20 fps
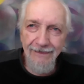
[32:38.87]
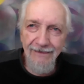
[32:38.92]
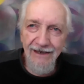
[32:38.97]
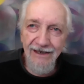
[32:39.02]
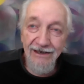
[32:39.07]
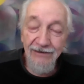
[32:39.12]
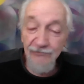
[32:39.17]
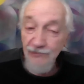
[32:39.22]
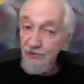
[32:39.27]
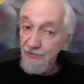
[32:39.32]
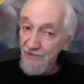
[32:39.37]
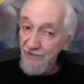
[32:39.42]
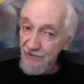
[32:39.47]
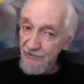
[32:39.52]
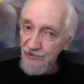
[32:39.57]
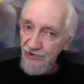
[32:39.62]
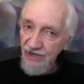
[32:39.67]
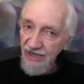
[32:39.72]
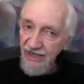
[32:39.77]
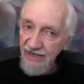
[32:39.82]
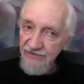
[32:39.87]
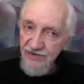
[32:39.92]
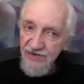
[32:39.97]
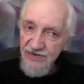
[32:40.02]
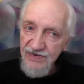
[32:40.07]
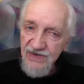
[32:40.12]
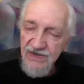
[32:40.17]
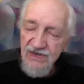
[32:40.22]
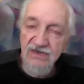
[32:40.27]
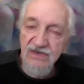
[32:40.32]
and remember,
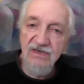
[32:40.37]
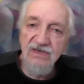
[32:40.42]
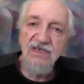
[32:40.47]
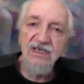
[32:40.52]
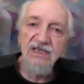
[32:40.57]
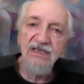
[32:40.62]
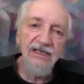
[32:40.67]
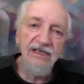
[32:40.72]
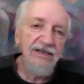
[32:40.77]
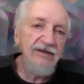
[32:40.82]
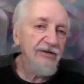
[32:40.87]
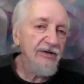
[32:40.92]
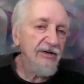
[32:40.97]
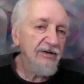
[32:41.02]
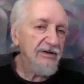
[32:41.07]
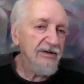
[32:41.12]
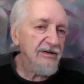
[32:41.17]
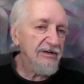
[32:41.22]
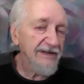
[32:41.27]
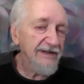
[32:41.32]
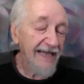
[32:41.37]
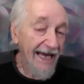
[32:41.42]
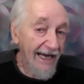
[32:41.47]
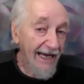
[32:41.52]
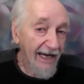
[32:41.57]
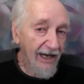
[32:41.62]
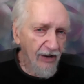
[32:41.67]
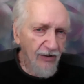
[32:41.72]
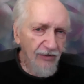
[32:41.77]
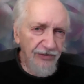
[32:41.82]
everything is seen
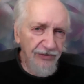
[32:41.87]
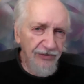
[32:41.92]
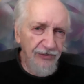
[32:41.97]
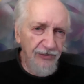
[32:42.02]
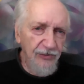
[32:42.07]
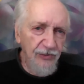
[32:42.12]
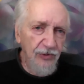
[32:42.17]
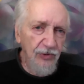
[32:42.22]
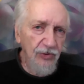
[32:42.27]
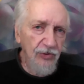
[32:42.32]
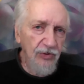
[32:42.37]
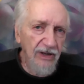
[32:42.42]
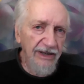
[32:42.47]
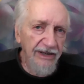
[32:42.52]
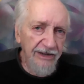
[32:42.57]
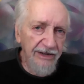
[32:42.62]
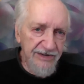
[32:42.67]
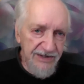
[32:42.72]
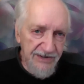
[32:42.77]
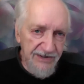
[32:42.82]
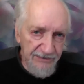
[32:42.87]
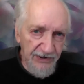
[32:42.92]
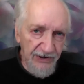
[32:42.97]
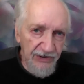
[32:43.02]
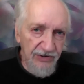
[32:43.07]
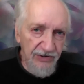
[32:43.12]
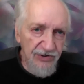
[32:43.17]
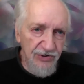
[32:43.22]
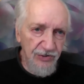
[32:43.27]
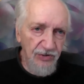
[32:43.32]
now through a
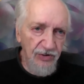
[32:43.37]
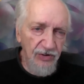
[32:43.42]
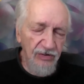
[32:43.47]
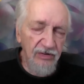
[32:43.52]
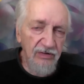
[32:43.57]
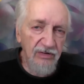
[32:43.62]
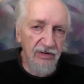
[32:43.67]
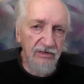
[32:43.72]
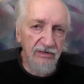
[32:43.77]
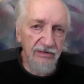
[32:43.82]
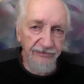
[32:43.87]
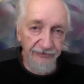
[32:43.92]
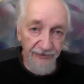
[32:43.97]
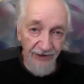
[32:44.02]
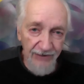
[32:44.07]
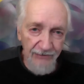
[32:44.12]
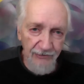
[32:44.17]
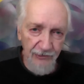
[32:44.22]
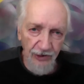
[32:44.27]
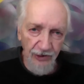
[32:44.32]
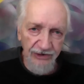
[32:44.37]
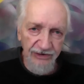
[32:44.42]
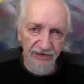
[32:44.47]
spiritual framework,